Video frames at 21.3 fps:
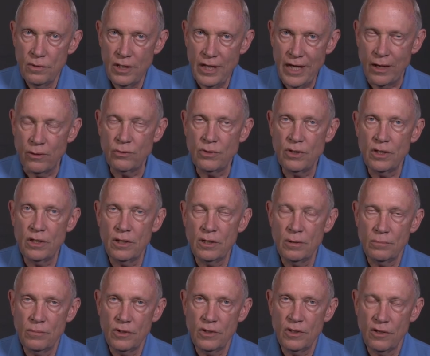the
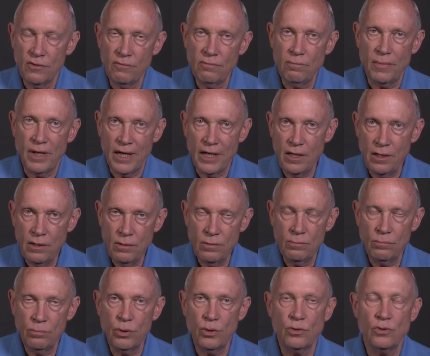outcome of my
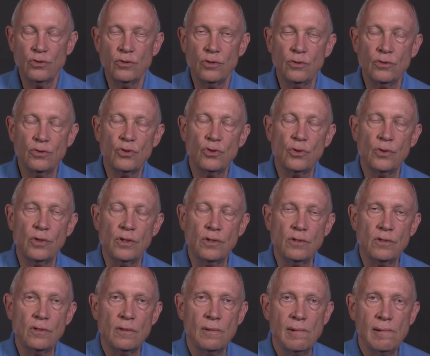personal
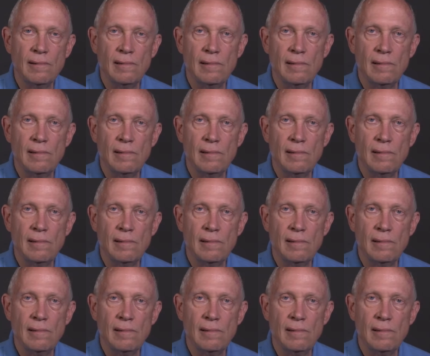choice?